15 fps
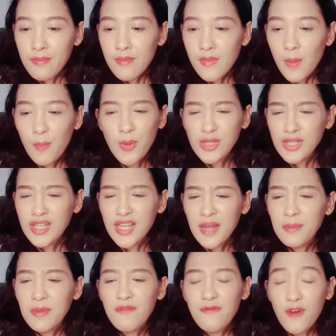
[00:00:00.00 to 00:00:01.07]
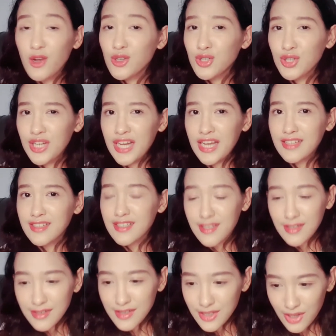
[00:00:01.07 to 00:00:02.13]
A person can be functioning and
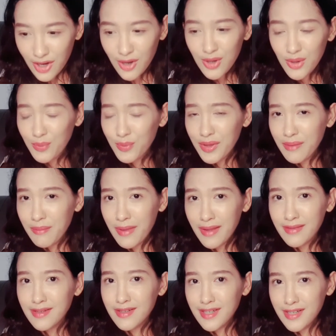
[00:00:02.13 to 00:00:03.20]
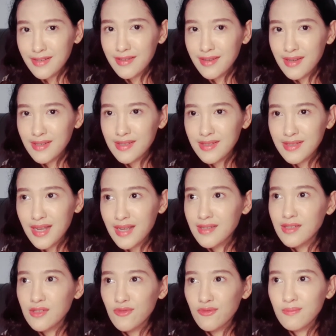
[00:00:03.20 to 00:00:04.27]
still struggle with a mental illness.
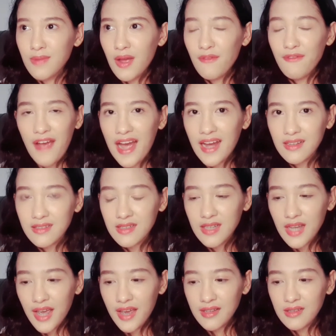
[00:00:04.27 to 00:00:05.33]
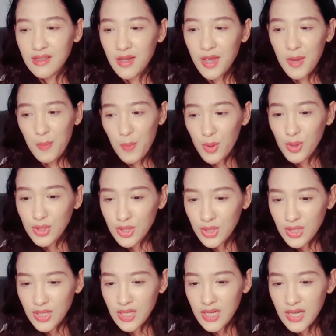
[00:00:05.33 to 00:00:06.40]
That's a fact. And a
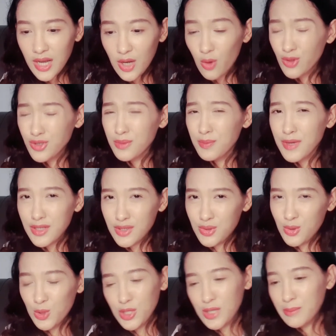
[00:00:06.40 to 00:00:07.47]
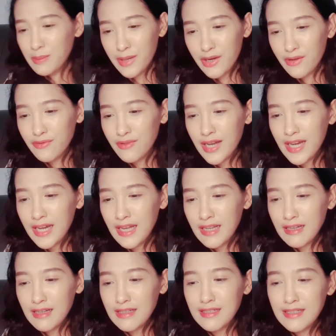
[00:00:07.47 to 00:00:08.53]
person can also be a social butterfly
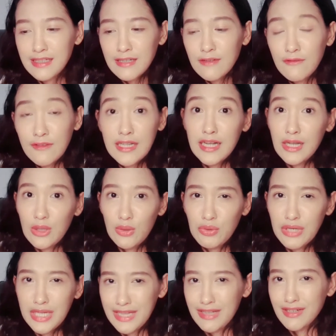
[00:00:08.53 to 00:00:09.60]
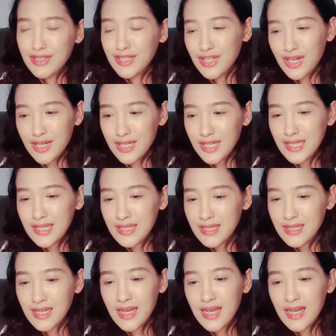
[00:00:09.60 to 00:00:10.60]
and yet still feel alone in their struggles.